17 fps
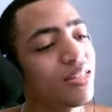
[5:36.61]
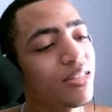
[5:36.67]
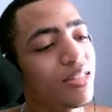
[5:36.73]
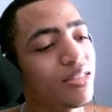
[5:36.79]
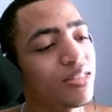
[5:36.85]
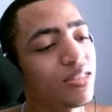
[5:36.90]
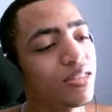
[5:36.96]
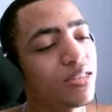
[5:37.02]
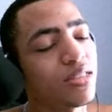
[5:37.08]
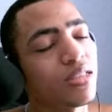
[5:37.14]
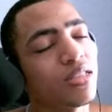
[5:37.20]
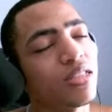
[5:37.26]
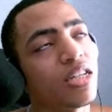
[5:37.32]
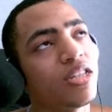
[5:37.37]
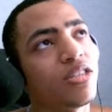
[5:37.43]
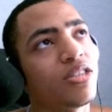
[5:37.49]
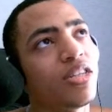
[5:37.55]
So
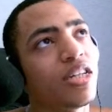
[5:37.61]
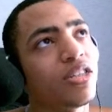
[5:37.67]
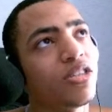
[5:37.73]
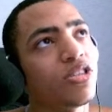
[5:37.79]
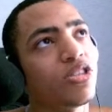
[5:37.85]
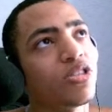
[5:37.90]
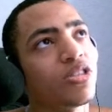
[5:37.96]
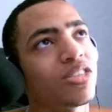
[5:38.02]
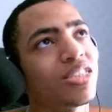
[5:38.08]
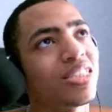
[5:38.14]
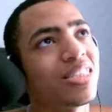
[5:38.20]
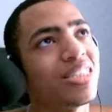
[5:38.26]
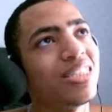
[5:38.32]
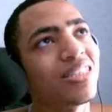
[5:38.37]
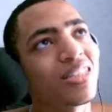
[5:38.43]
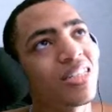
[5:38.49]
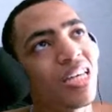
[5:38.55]
then you get your
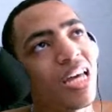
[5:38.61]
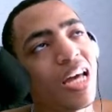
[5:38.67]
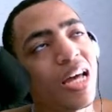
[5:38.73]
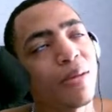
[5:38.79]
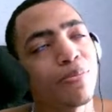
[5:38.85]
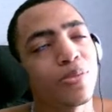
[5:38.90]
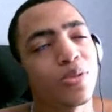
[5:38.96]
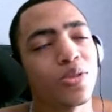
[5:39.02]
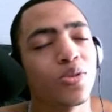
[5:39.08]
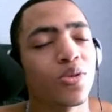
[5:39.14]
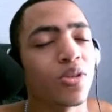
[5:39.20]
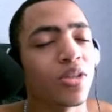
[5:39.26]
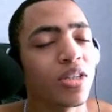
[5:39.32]
steel caps or